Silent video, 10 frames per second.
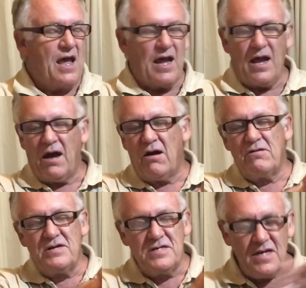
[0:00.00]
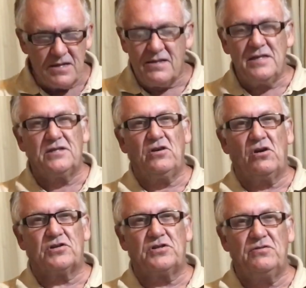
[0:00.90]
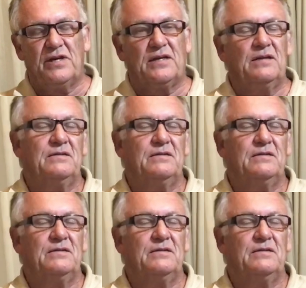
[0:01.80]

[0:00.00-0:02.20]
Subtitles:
How did these dogs do it?